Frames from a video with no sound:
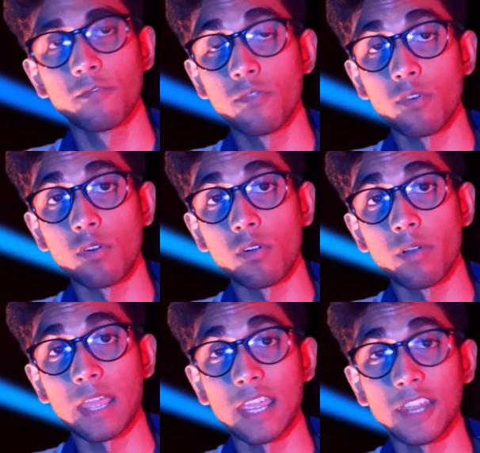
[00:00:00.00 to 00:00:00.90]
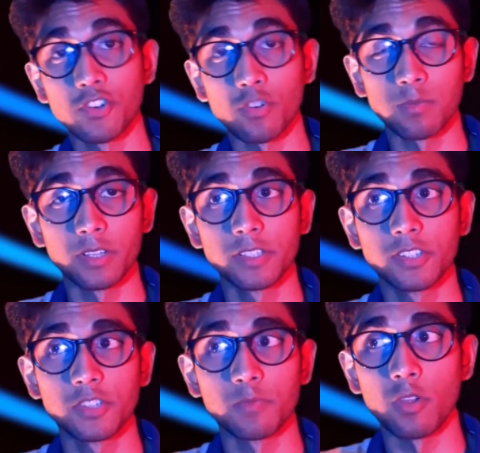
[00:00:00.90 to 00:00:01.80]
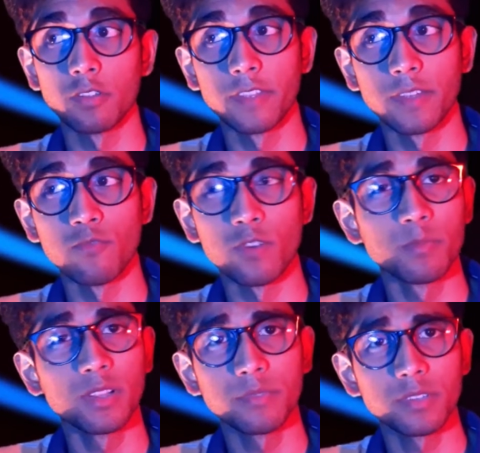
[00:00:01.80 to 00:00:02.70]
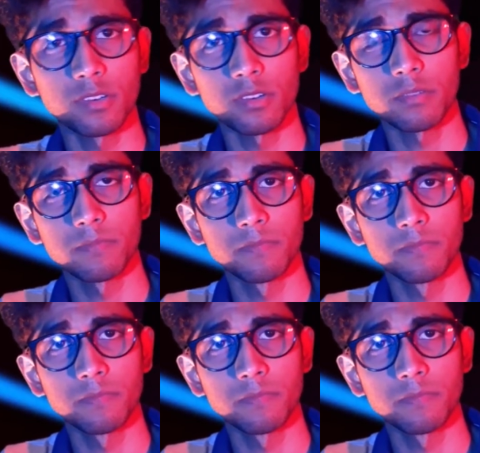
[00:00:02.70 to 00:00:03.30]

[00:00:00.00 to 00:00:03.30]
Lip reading: For air droplets smaller than 1 millimeter,